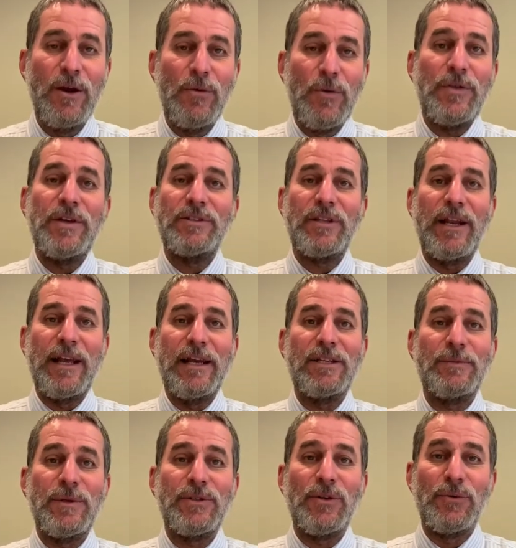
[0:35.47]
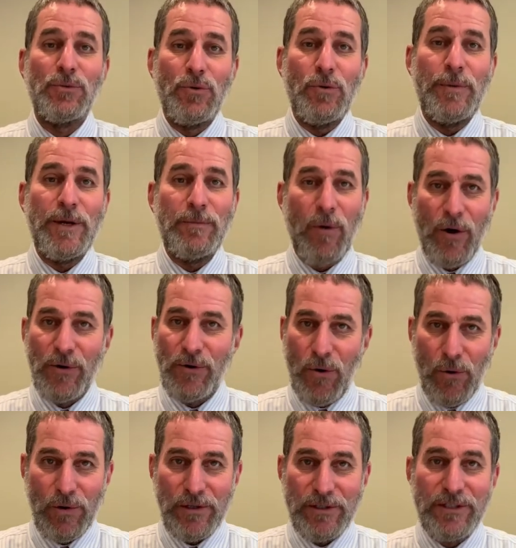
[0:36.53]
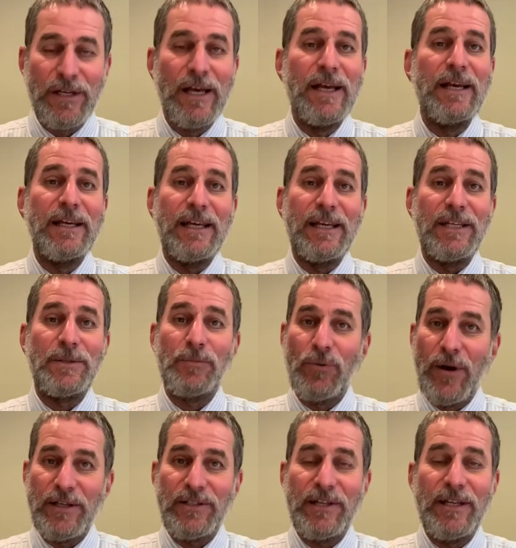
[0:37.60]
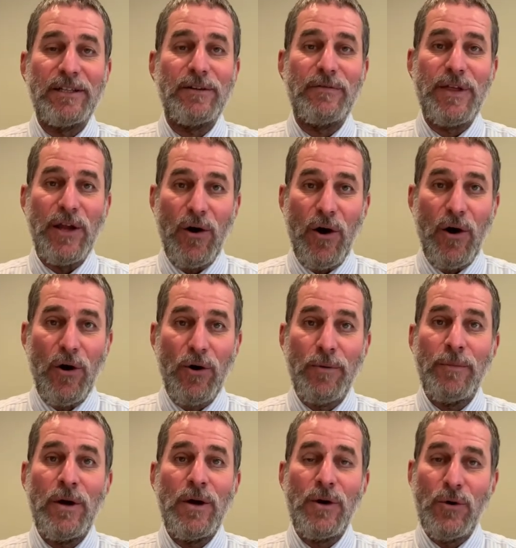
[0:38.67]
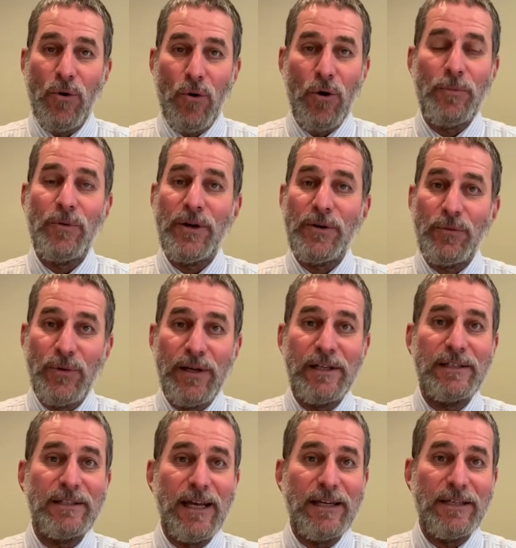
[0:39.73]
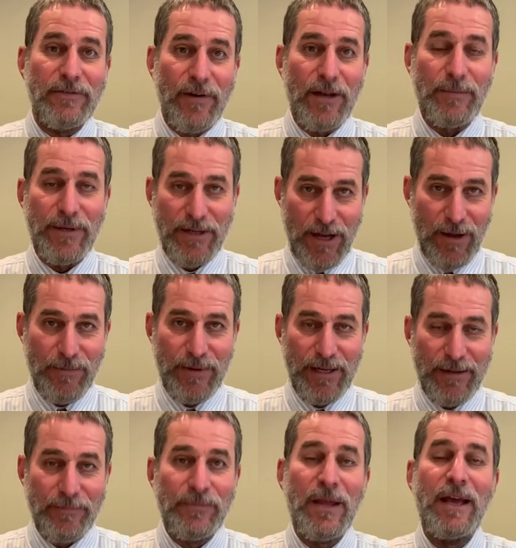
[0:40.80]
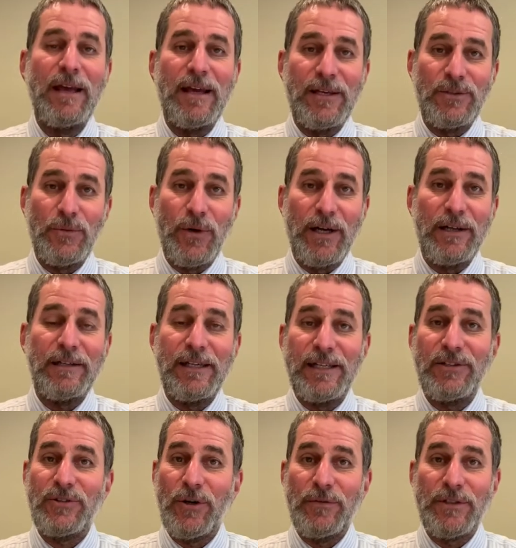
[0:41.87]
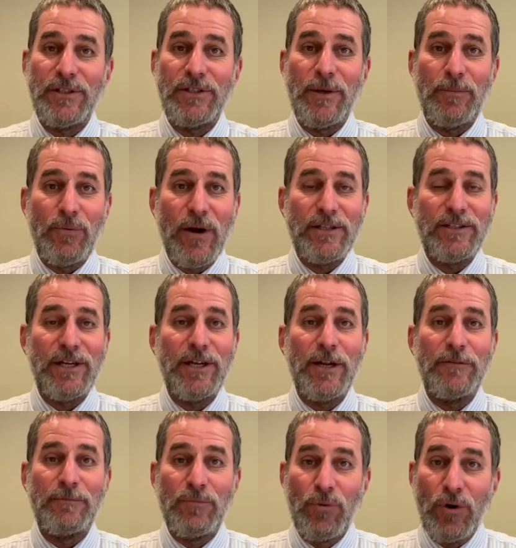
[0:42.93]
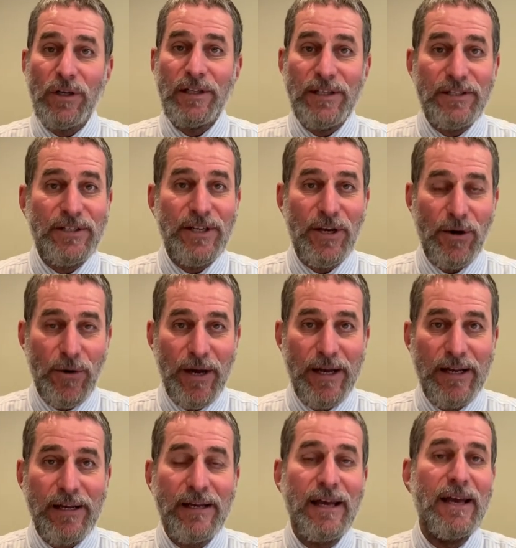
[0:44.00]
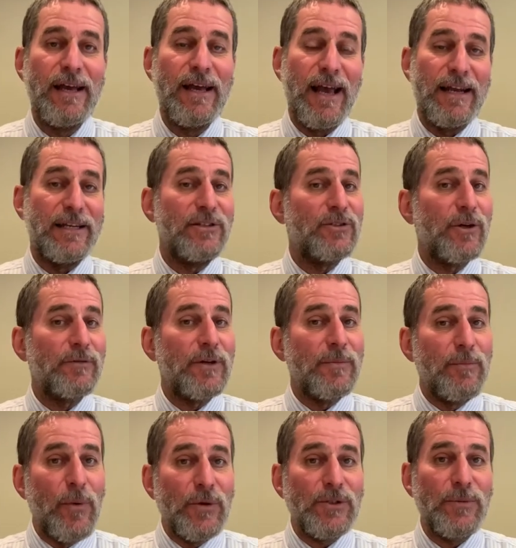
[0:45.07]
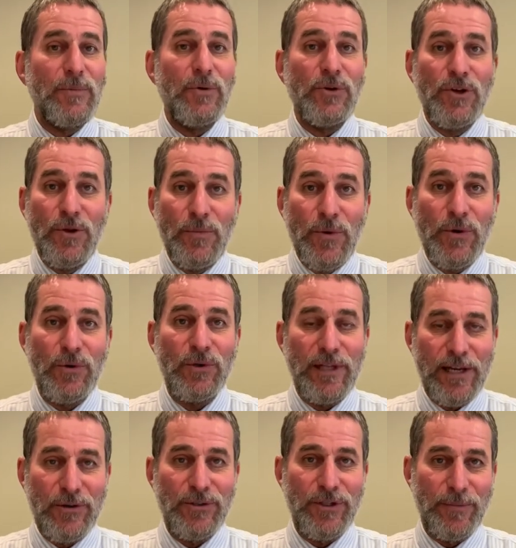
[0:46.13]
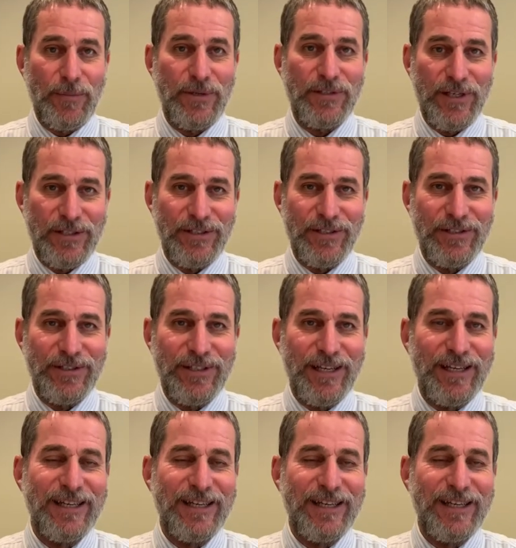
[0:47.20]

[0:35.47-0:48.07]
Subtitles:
With us today is Mr. Rubin Margules. He is president of the ARM Corporate Real Estate Development Company. As well, he serves as the president of Brooklyn ZOA, and he served in multiple communal leadership positions.